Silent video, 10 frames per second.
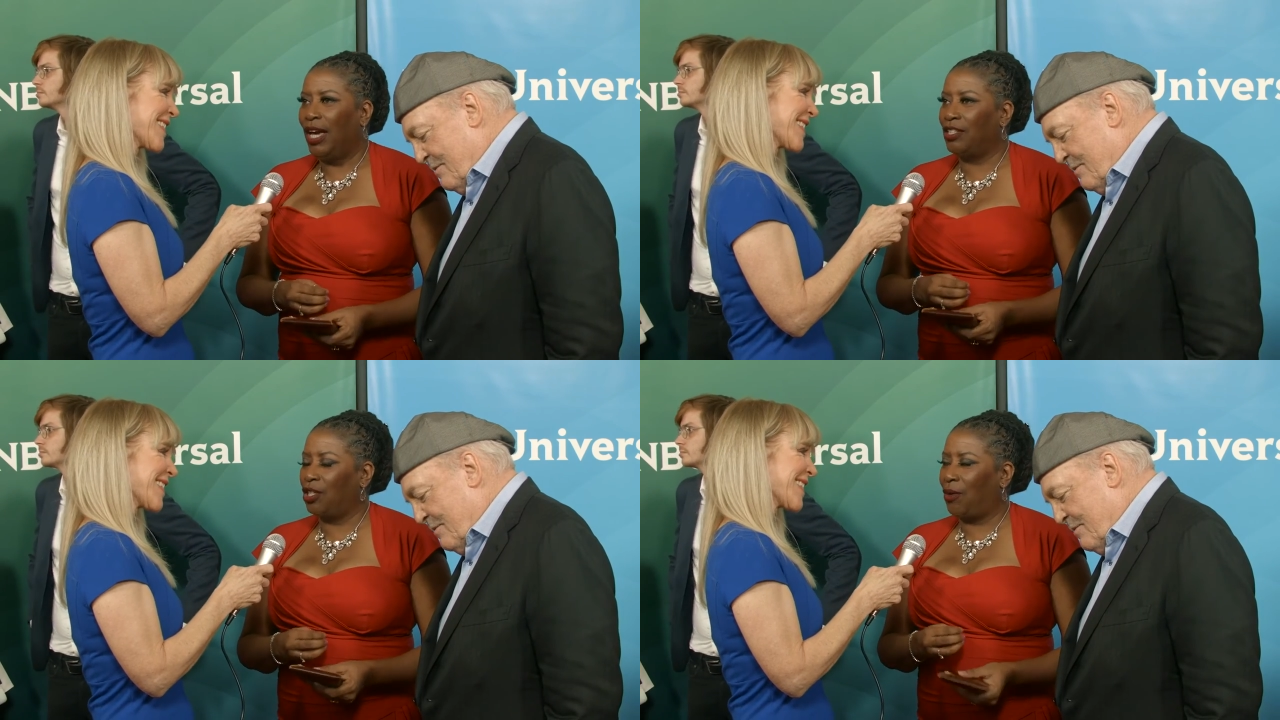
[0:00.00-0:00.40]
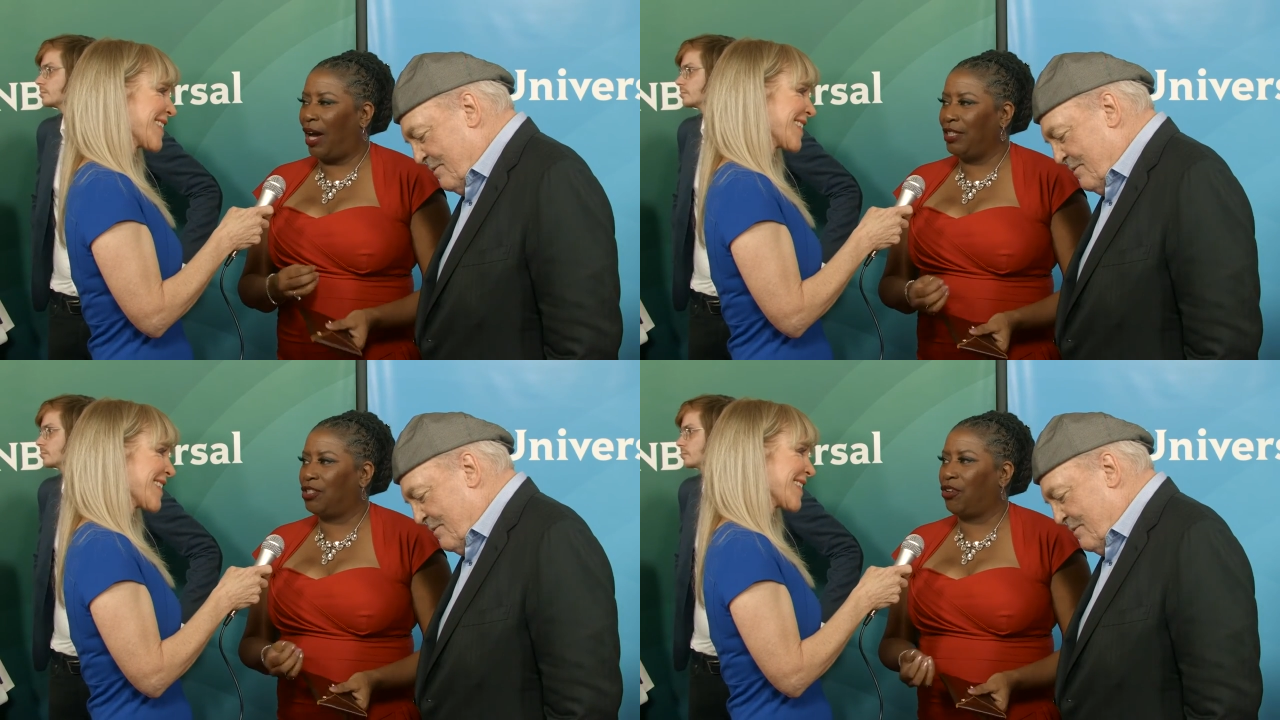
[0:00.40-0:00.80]
Speaker 1: And so
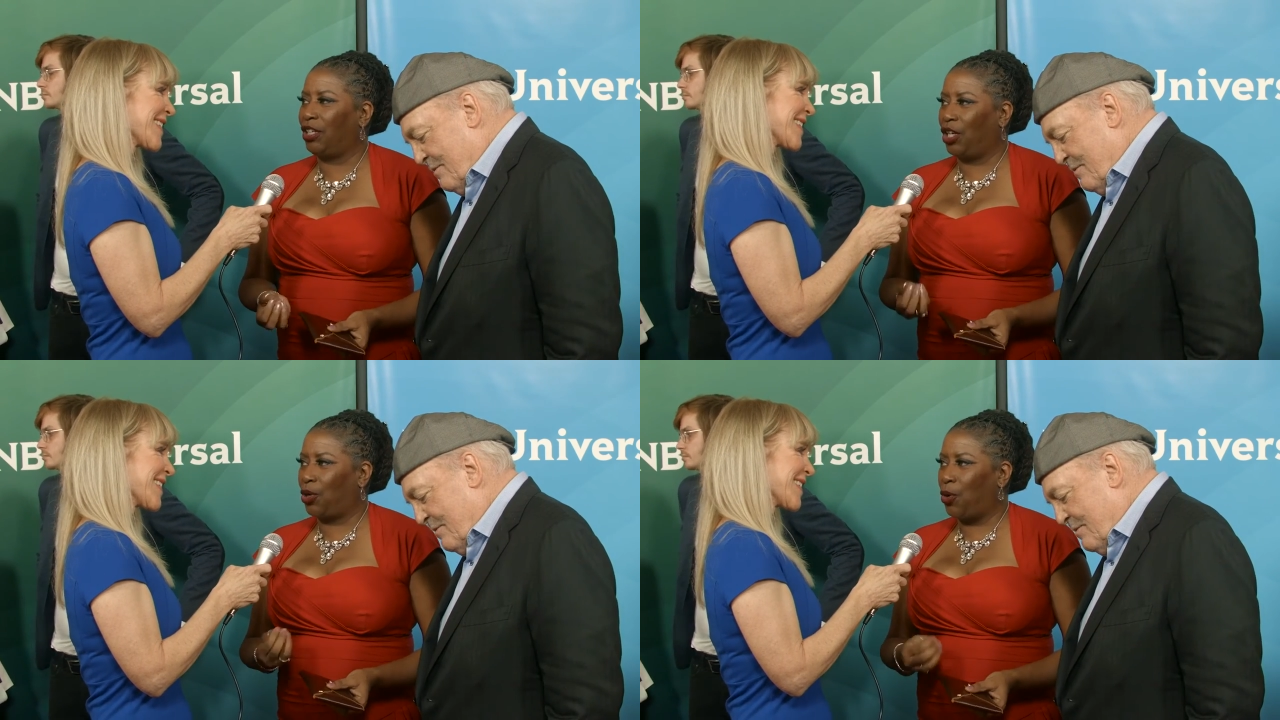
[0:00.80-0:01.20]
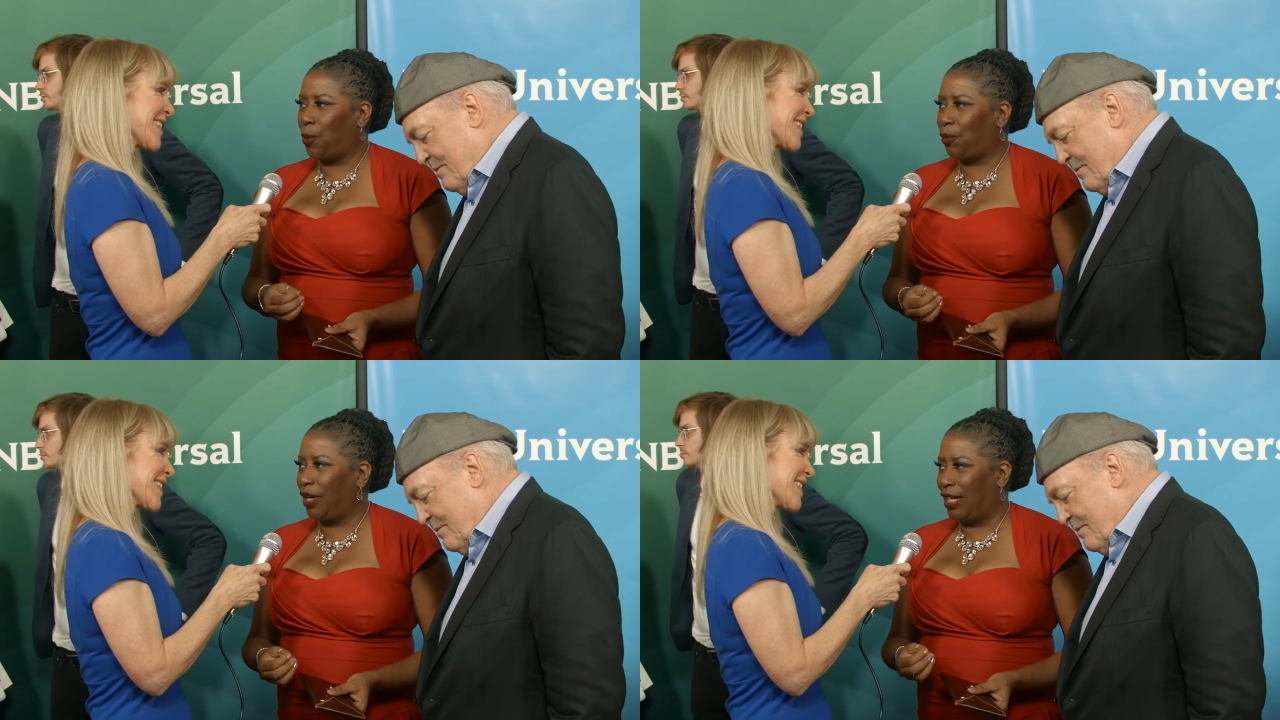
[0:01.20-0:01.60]
I started
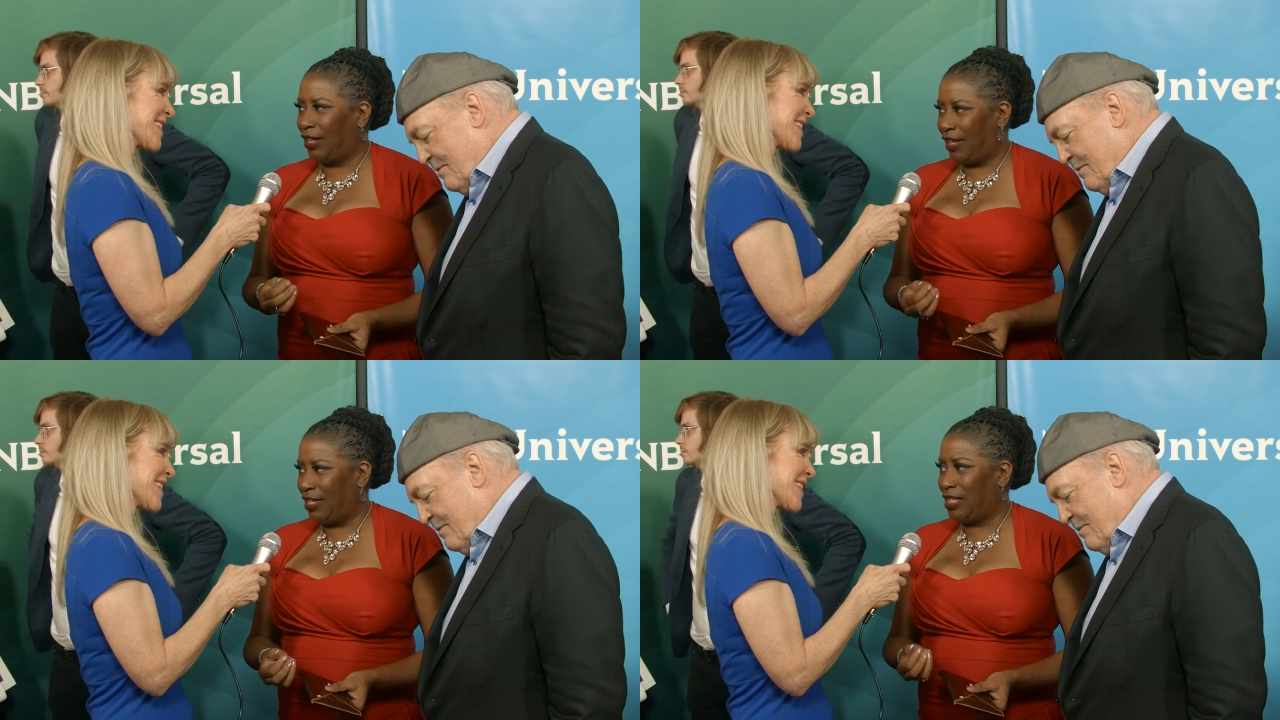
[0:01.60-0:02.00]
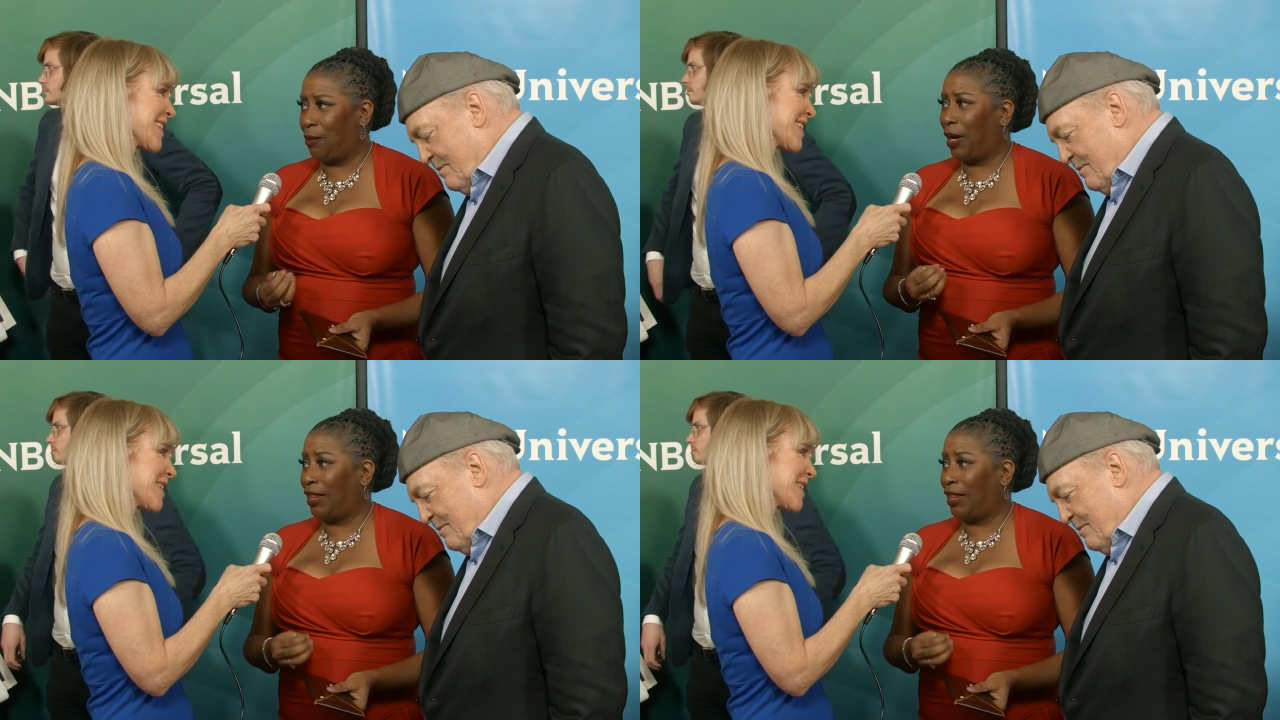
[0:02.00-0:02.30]
incorporating things in my